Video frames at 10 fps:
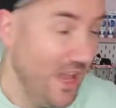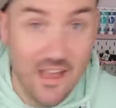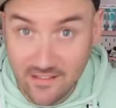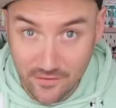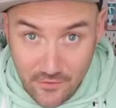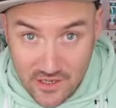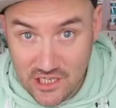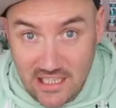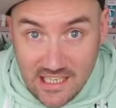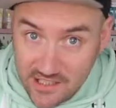It's
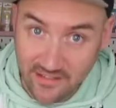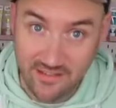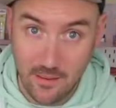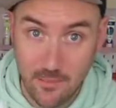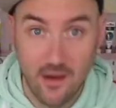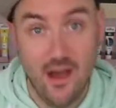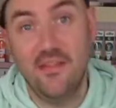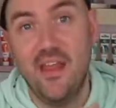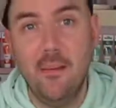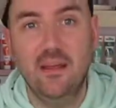officially December
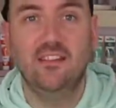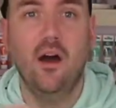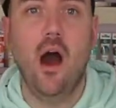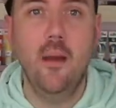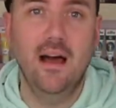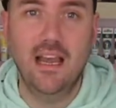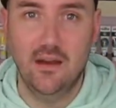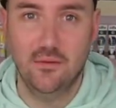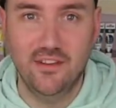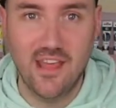and that means I'm
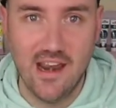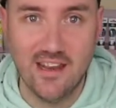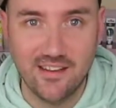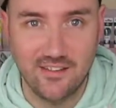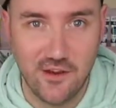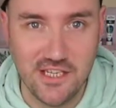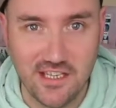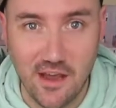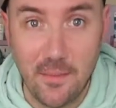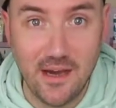allowed to get excited
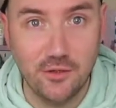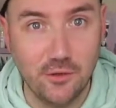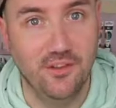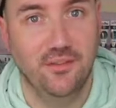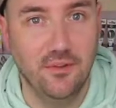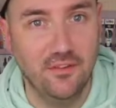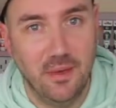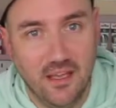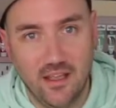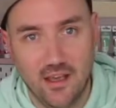about Christmas
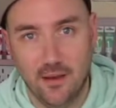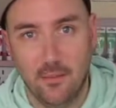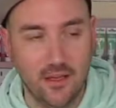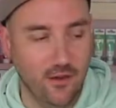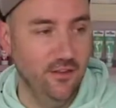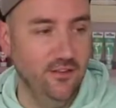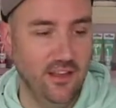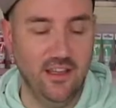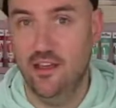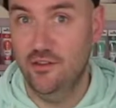baking because,
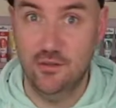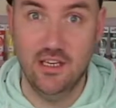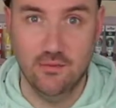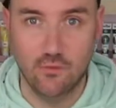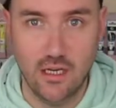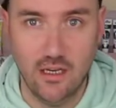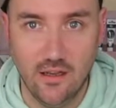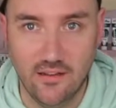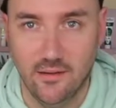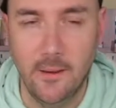in case you didn't
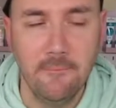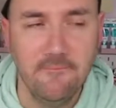realise,